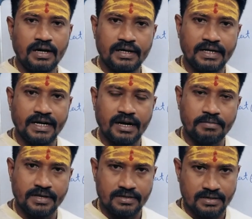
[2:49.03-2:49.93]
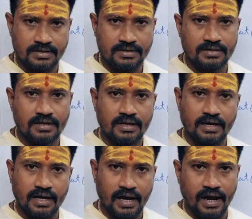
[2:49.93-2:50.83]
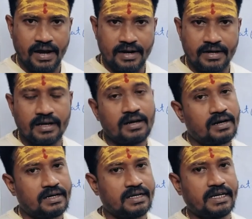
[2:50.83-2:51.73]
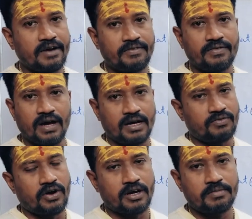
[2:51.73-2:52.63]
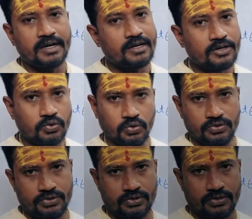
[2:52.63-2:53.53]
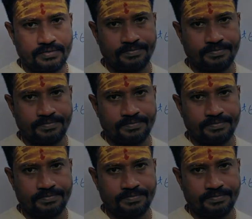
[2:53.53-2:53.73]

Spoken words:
databases and dev environment tools.